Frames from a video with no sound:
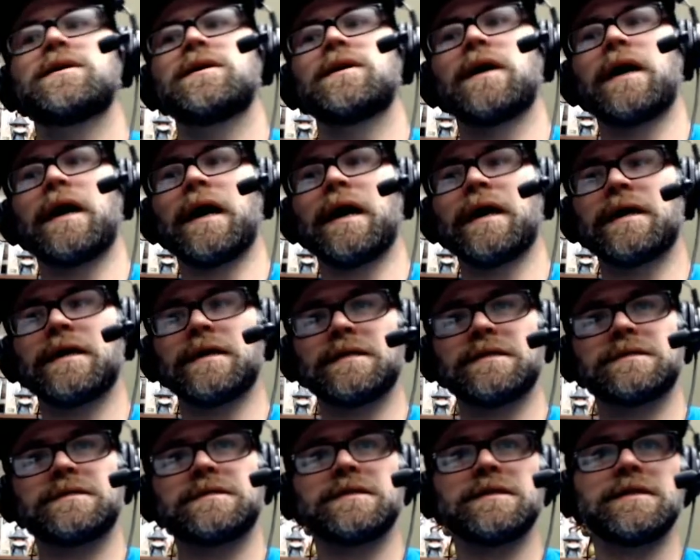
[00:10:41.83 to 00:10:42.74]
I can
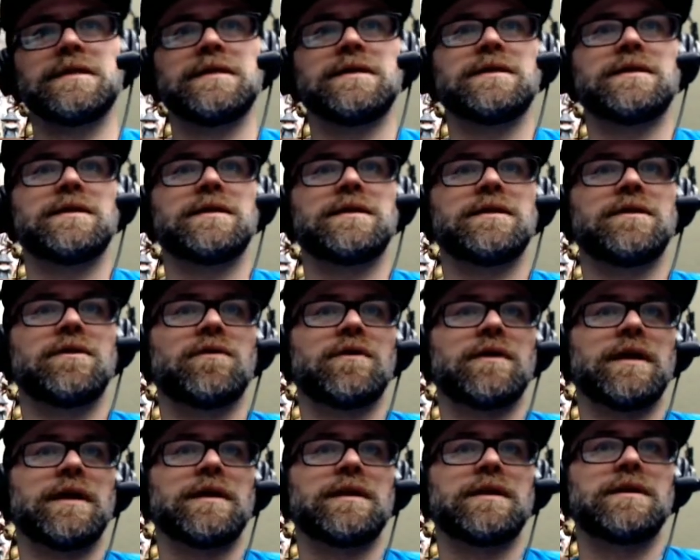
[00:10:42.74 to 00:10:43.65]
see that,
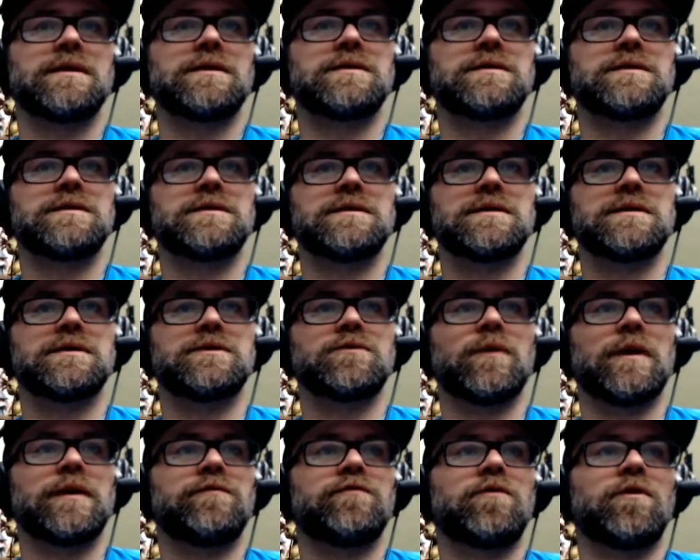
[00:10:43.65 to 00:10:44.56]
okay, this
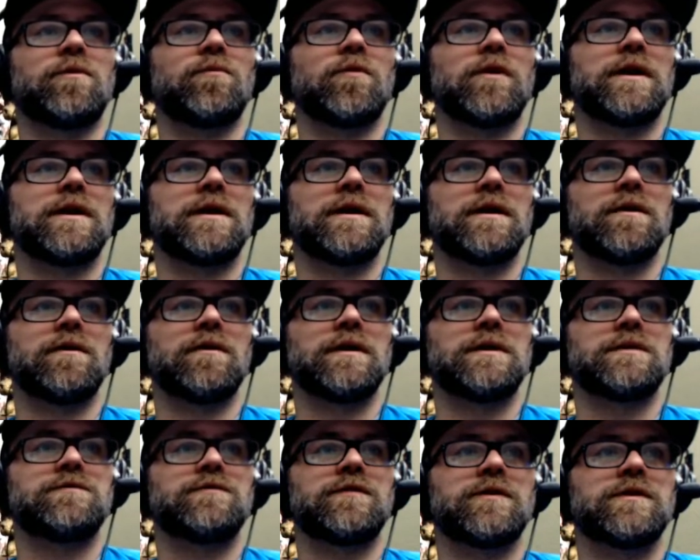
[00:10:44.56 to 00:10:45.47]
waveform right here is
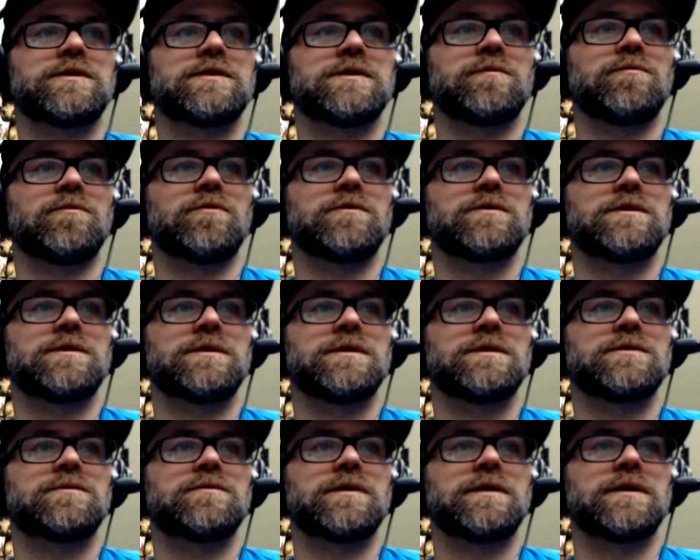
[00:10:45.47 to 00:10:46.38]
very similar to this
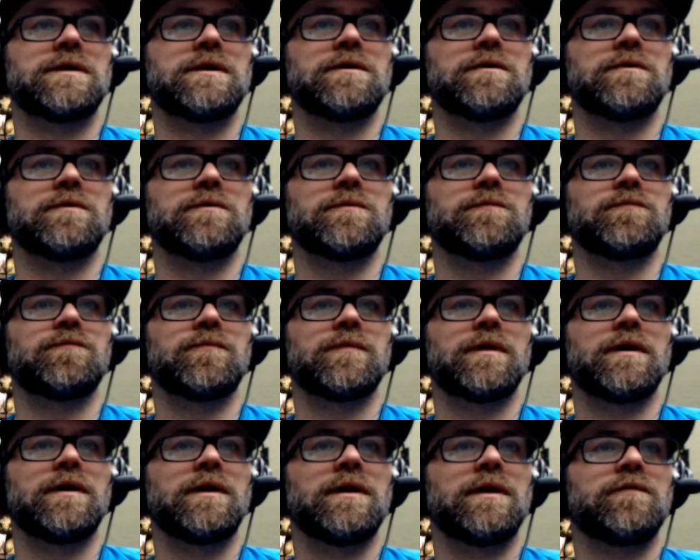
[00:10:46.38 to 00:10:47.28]
right here.
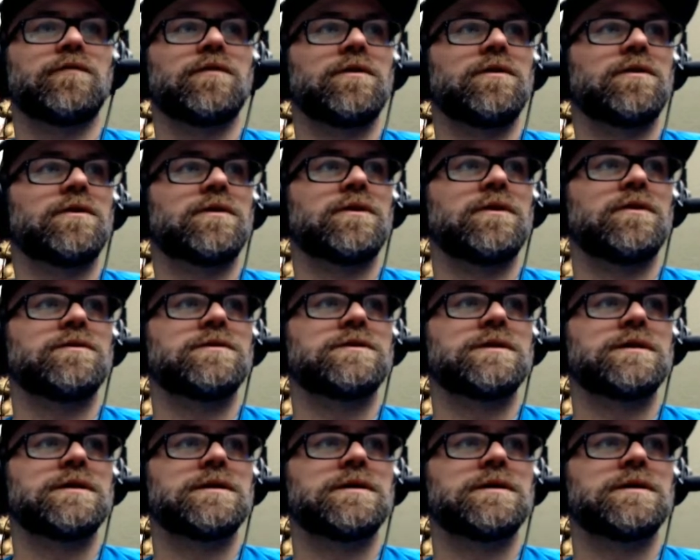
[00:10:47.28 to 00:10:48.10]
If you look closely,